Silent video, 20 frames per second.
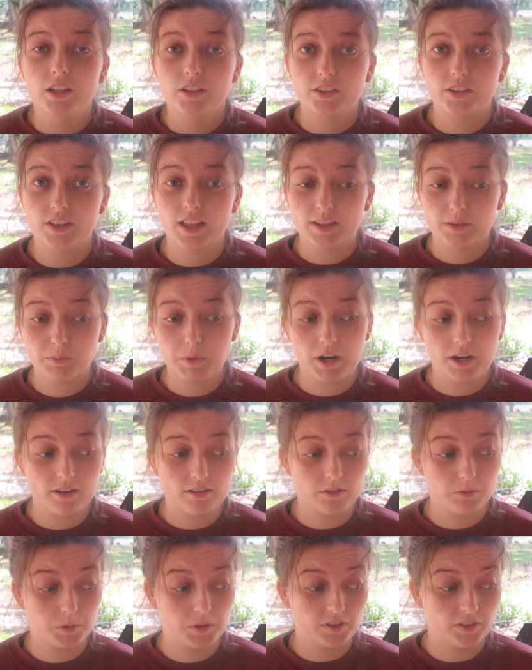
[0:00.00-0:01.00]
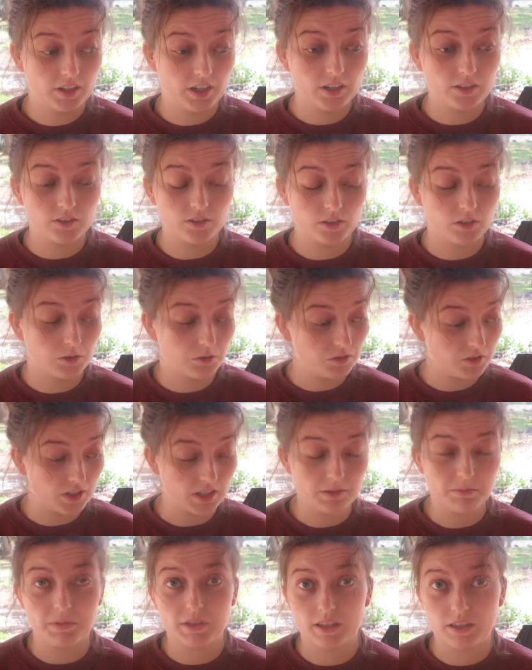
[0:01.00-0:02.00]
So that's part of the reason it's so
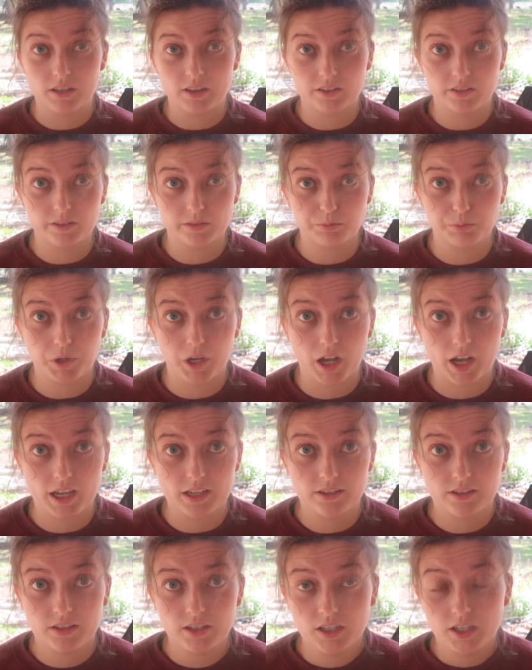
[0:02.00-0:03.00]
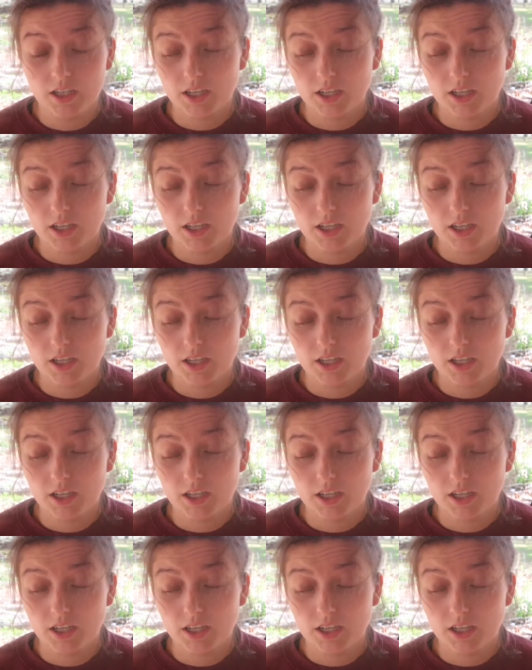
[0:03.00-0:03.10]
deep in this spot.